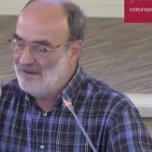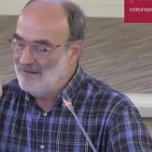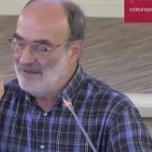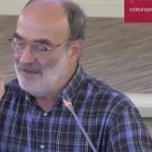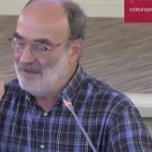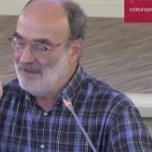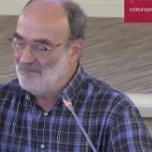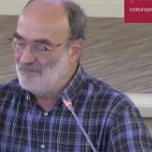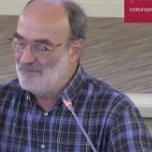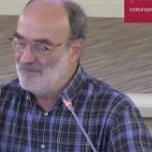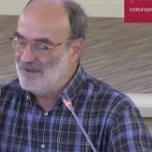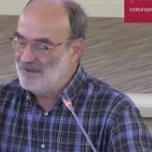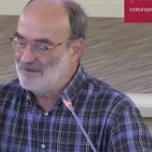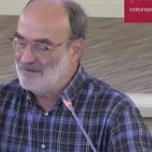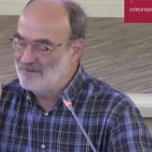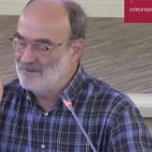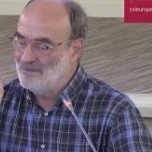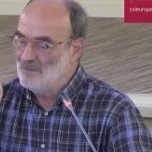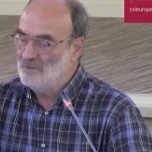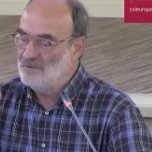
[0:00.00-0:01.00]
the
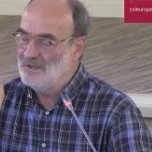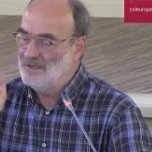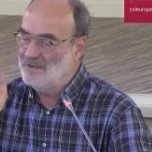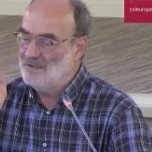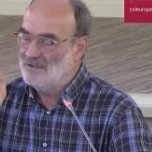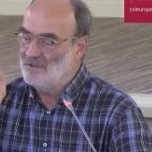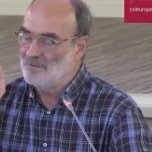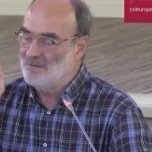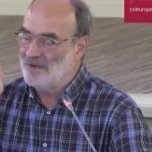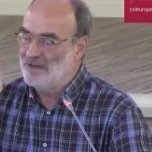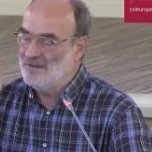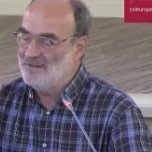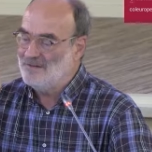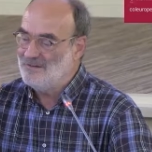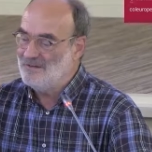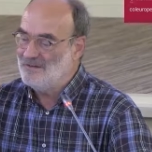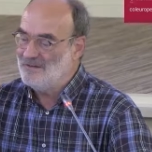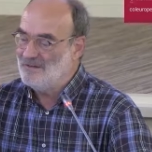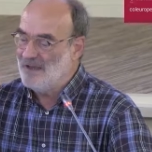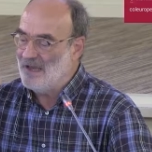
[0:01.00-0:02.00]
effects during the
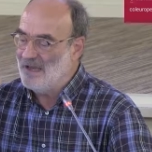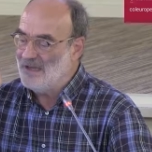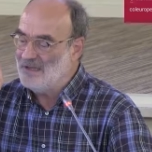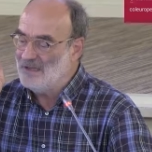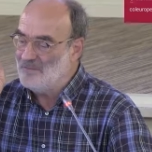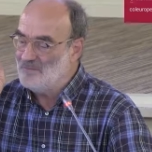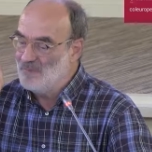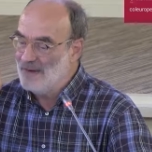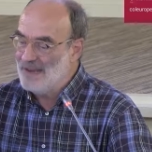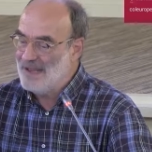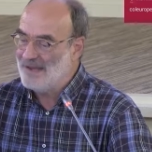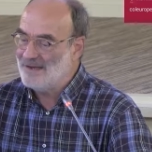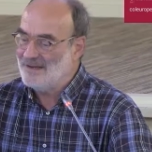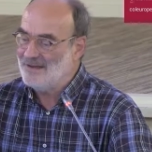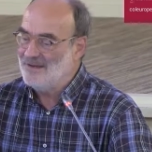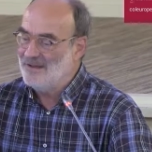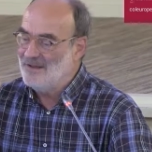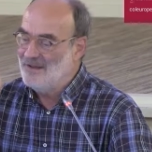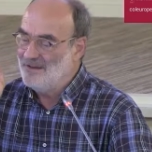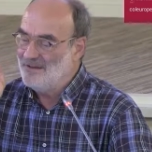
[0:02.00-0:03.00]
crisis and in
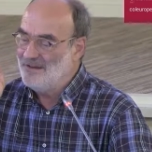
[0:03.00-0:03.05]
black